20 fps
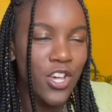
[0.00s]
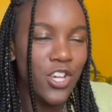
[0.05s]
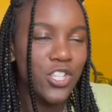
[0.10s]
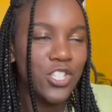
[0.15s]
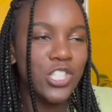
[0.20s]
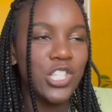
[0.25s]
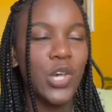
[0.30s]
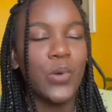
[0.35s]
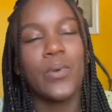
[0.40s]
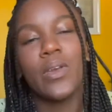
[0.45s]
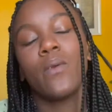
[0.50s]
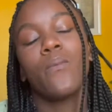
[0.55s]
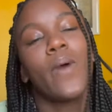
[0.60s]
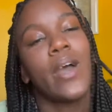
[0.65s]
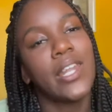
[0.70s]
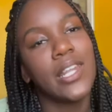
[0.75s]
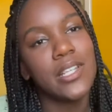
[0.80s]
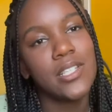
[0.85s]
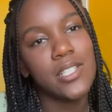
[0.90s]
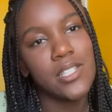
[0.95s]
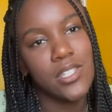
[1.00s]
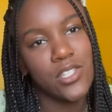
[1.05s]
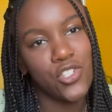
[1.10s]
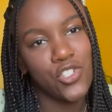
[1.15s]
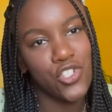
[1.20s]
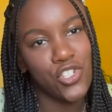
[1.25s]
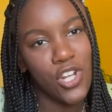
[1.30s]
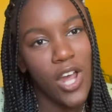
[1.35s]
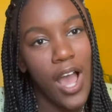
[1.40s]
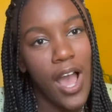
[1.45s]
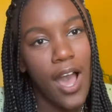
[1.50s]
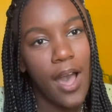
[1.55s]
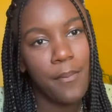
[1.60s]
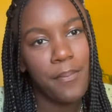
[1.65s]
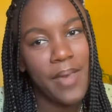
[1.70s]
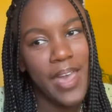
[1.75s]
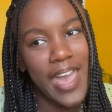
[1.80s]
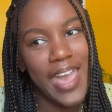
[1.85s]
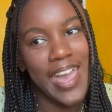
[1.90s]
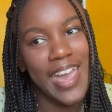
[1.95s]
So we went into the
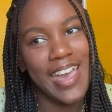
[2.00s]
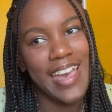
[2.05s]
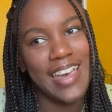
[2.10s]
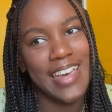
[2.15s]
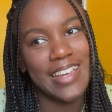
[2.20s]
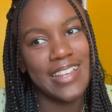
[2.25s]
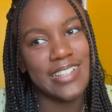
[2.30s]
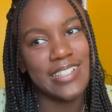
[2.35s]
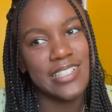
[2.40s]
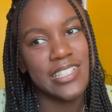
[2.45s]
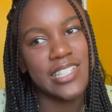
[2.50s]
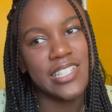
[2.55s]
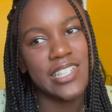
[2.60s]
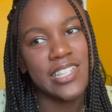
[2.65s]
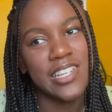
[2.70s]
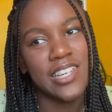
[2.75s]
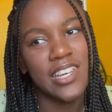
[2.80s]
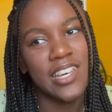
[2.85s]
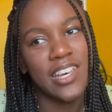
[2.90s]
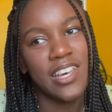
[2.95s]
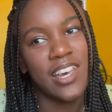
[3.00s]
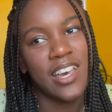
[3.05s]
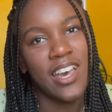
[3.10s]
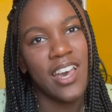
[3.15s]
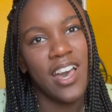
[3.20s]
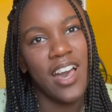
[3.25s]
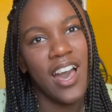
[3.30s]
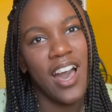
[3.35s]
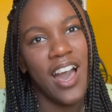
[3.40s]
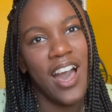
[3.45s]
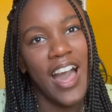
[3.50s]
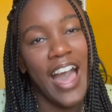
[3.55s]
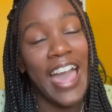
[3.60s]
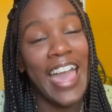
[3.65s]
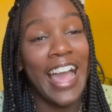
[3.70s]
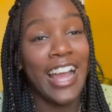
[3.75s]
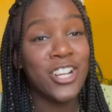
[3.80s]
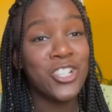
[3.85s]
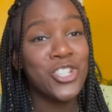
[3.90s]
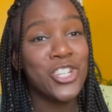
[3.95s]
shop and I
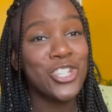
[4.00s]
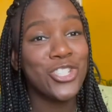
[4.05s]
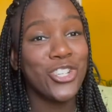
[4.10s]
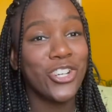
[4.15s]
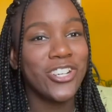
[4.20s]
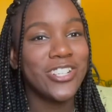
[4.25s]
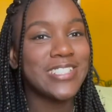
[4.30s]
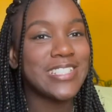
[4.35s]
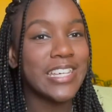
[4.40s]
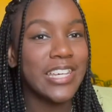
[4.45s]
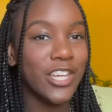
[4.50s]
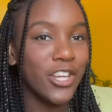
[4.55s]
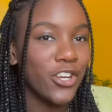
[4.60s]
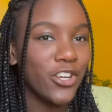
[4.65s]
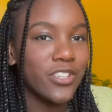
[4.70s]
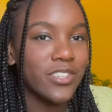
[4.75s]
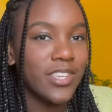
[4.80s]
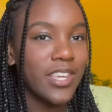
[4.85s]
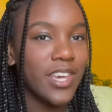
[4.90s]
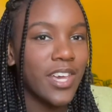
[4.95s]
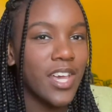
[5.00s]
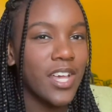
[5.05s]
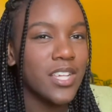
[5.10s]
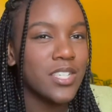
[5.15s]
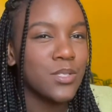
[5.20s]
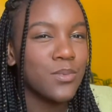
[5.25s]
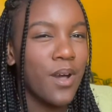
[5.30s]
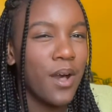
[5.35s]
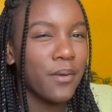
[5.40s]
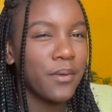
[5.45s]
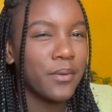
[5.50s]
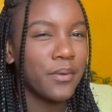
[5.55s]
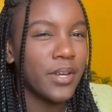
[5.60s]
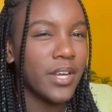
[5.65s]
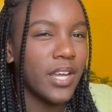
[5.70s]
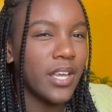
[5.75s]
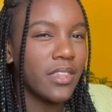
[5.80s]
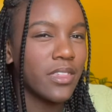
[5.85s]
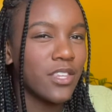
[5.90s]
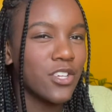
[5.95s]
actually started to hear things while we were
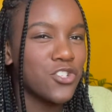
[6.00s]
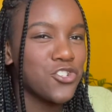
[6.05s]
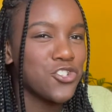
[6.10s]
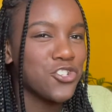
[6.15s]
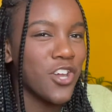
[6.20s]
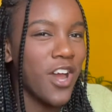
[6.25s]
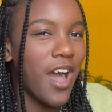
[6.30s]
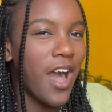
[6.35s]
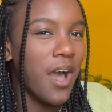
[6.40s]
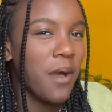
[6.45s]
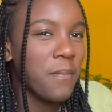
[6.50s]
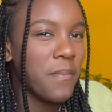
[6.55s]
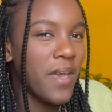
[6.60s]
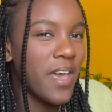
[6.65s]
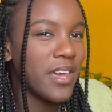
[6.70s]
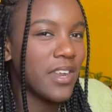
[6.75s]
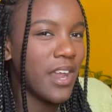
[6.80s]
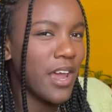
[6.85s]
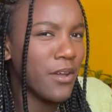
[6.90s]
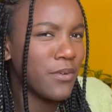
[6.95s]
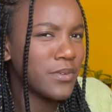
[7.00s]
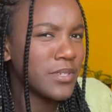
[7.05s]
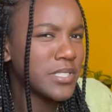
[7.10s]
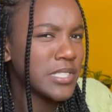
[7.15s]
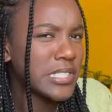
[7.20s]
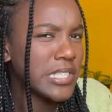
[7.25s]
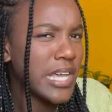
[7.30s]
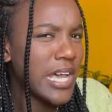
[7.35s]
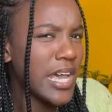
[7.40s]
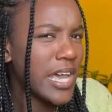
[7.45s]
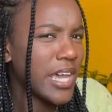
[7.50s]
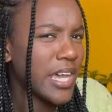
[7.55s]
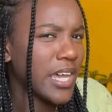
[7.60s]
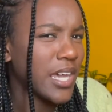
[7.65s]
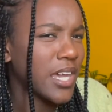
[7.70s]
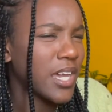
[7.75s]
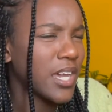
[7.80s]
in the shop, and I was like,